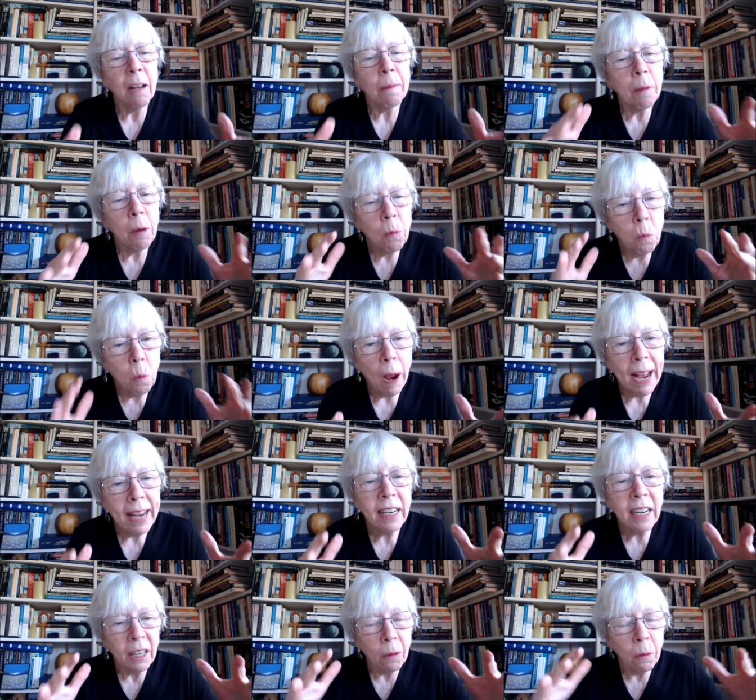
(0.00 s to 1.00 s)
But
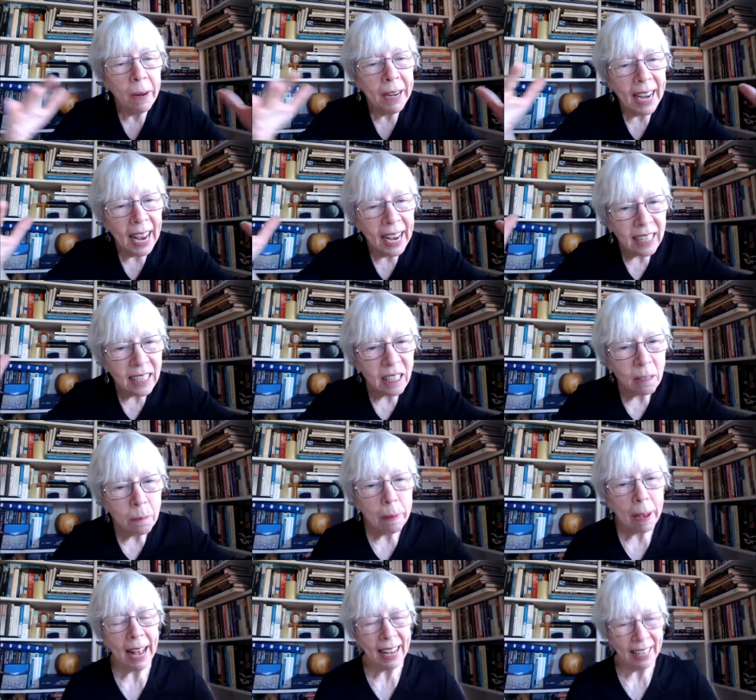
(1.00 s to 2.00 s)
when we
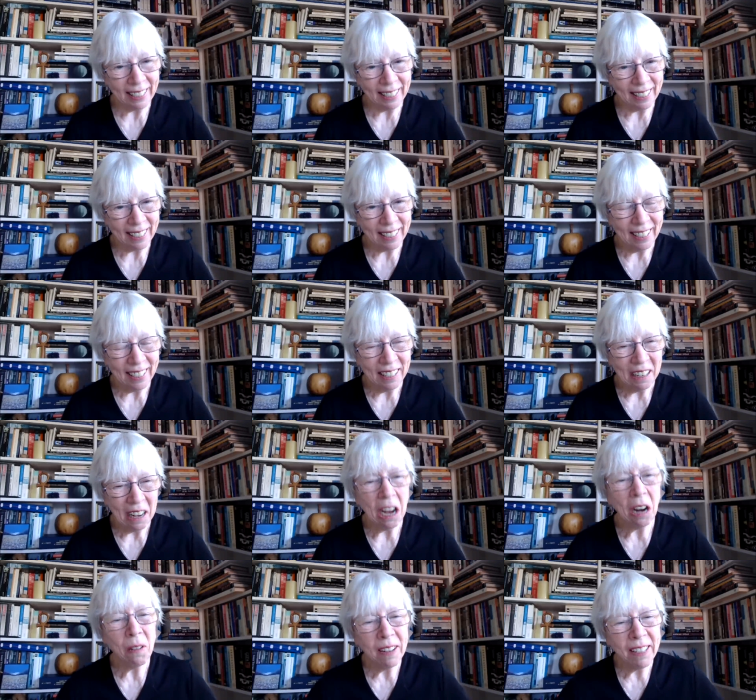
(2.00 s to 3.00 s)
expand
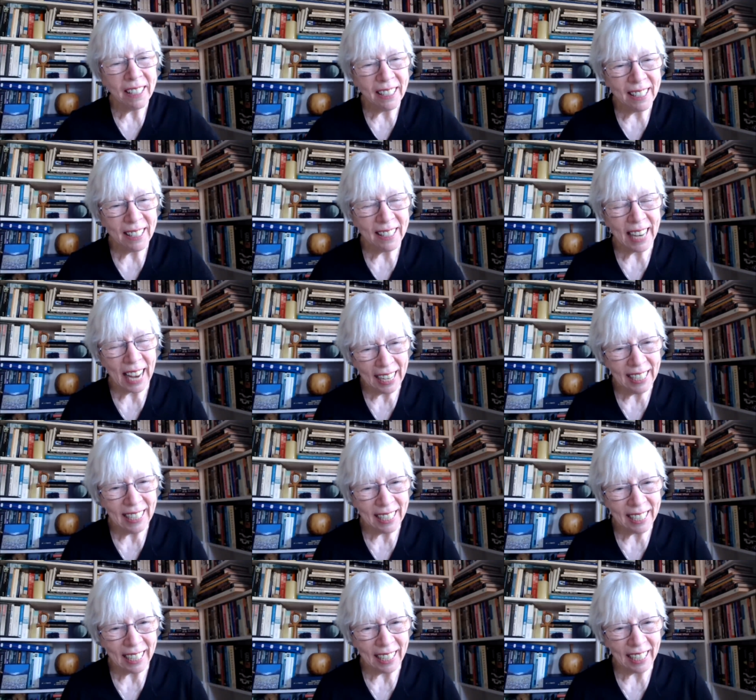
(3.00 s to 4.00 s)
our
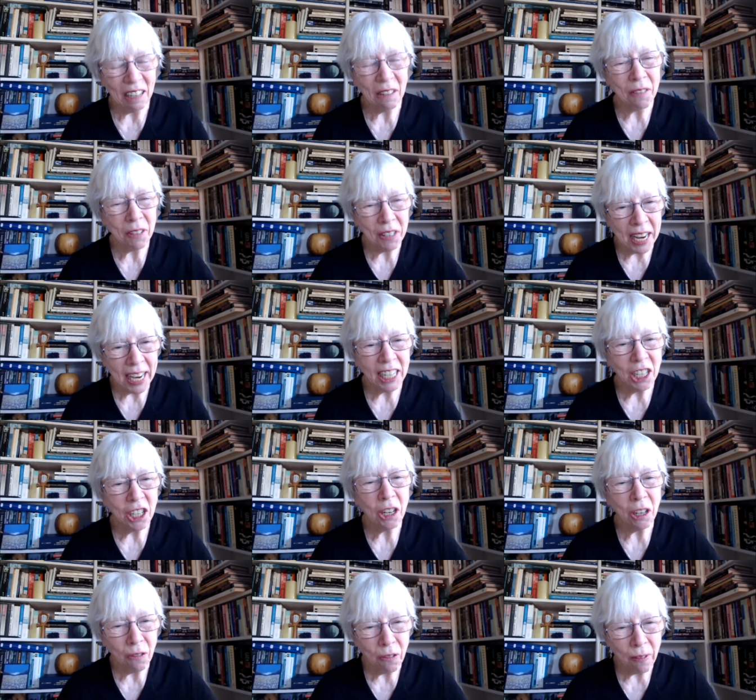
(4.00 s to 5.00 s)
understanding of the
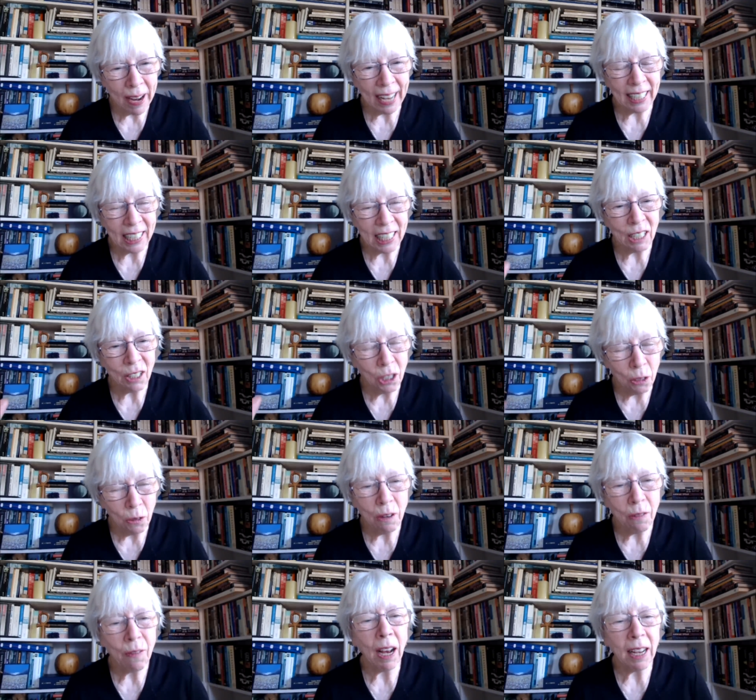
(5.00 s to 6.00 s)
nature of reality as
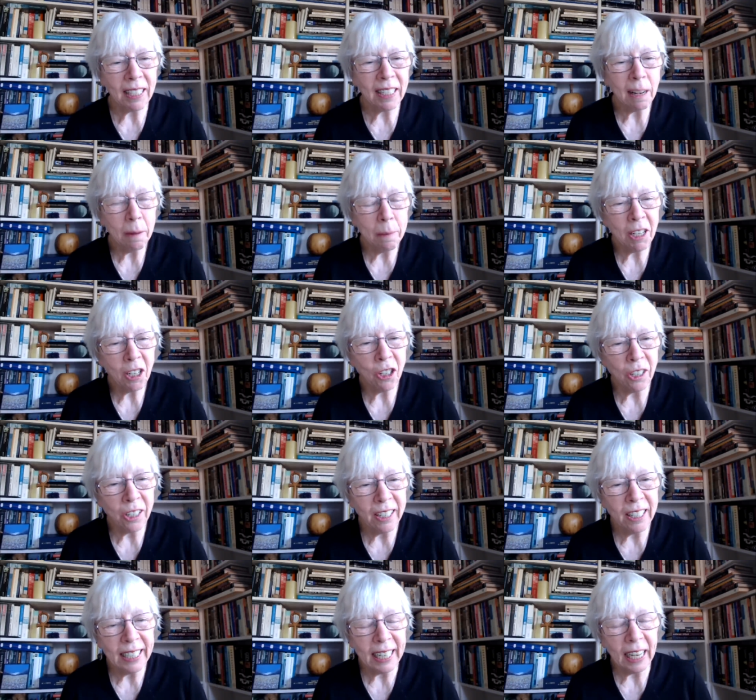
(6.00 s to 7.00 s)
unified, as I mentioned
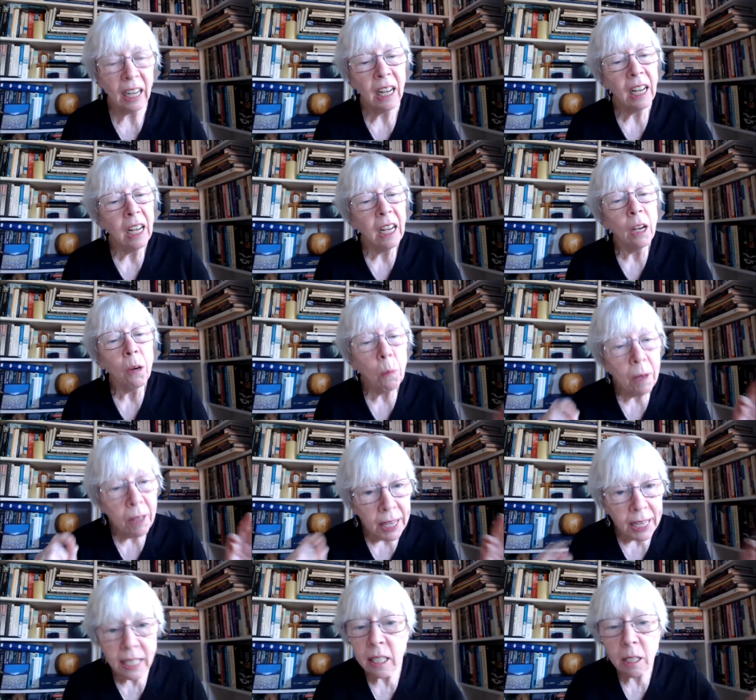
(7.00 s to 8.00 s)
earlier,
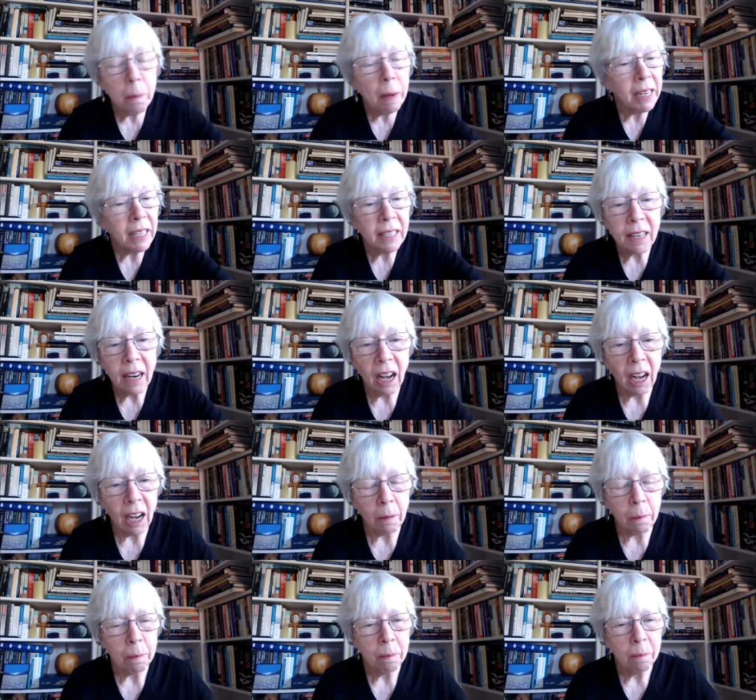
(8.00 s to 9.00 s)
within space
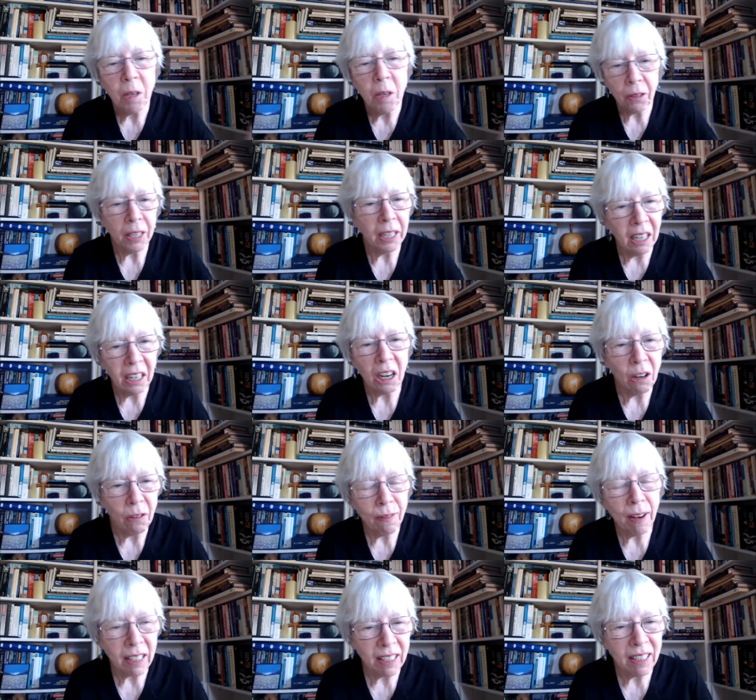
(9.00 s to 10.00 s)
time, nothing can go
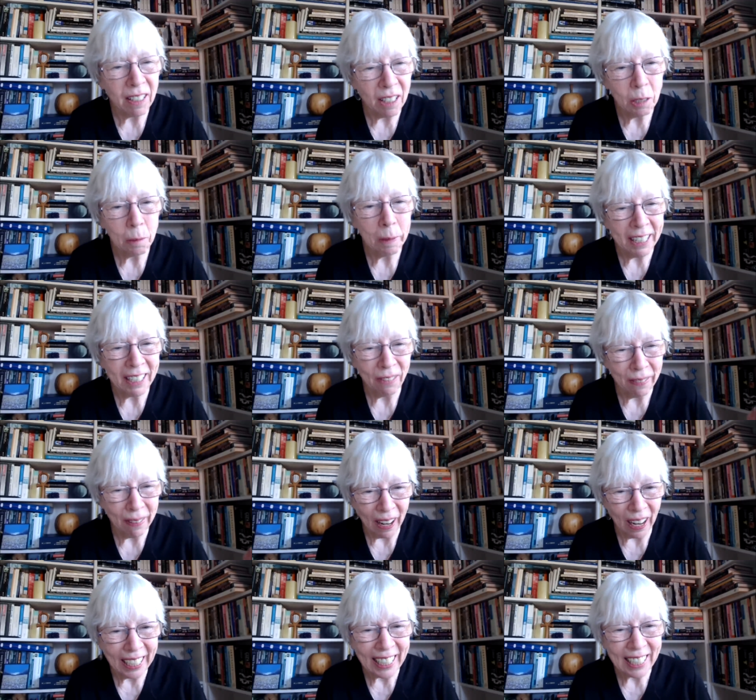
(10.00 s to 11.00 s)
faster than the speed of
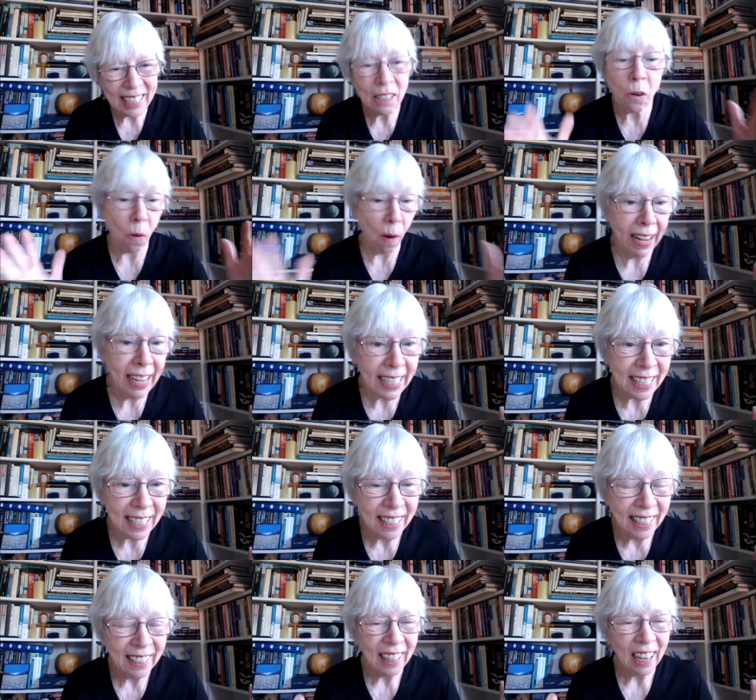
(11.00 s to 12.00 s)
light. Great.
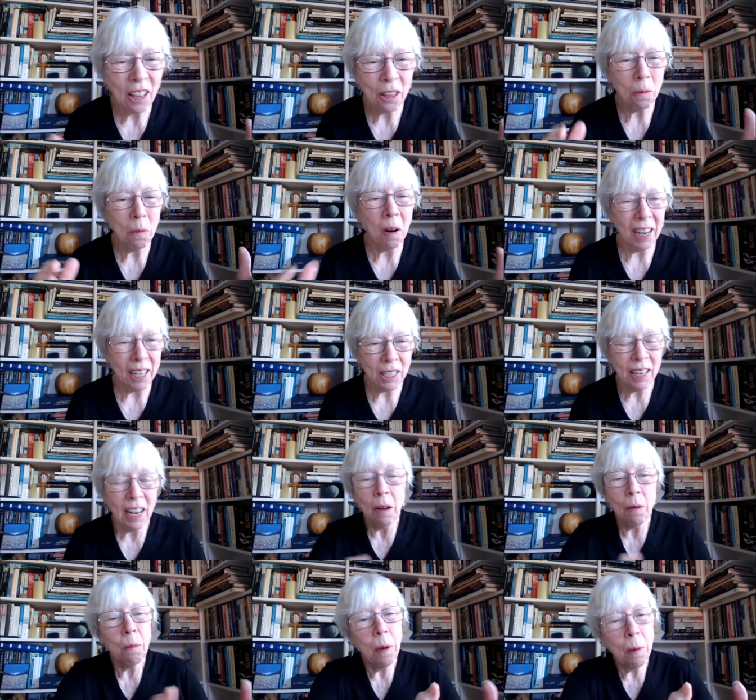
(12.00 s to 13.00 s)
Otherwise,
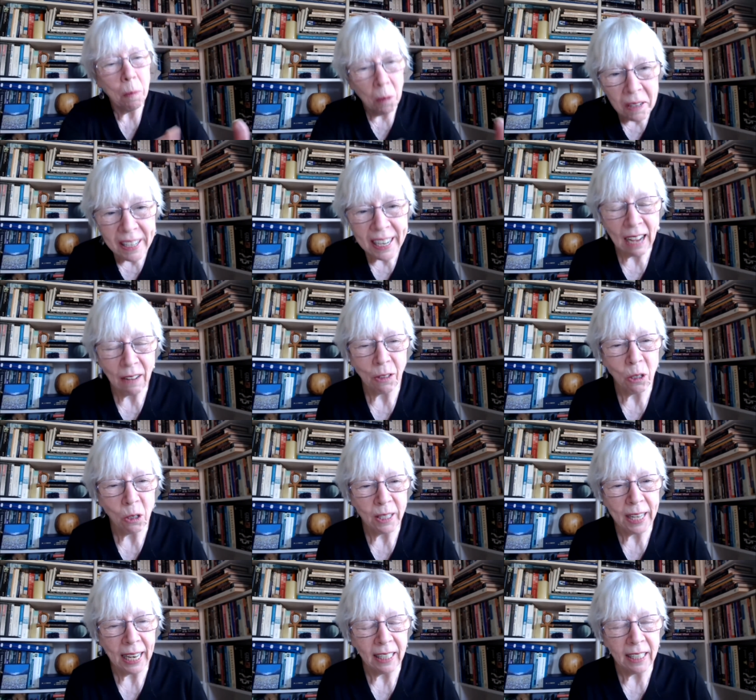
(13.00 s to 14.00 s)
we wouldn't have
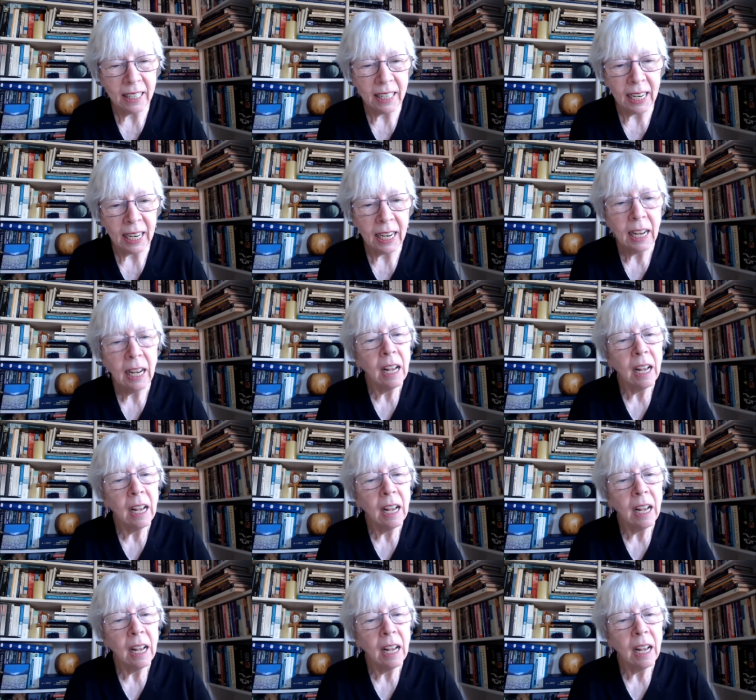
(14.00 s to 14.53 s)
causality.